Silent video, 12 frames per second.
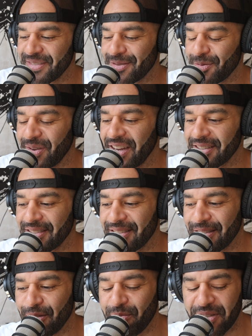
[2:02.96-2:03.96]
It's actually
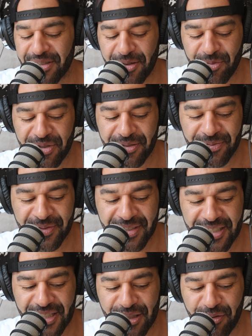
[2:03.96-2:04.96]
super simple.
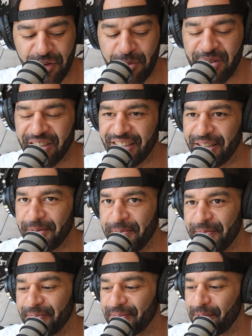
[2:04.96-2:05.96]
It's just familia.
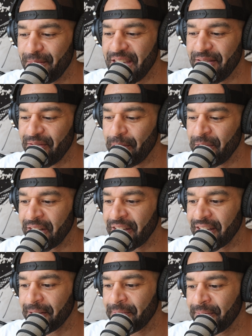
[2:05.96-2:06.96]
Mi
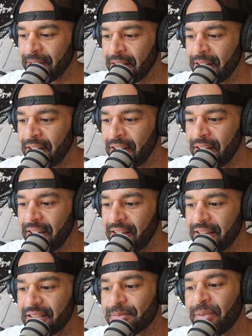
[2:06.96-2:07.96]
familia.
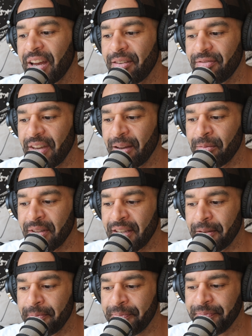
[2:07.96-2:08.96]
It's my
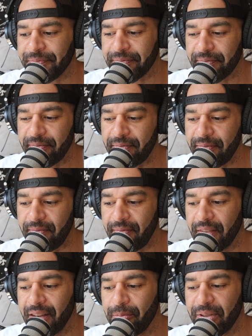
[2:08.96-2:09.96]
family.
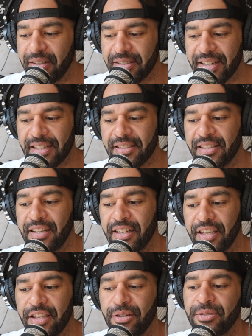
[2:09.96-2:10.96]
But there's actually an
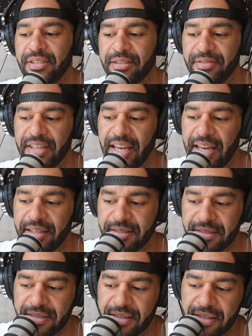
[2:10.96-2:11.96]
accusative
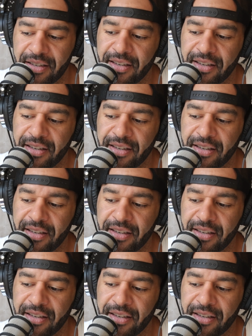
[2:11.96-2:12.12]
case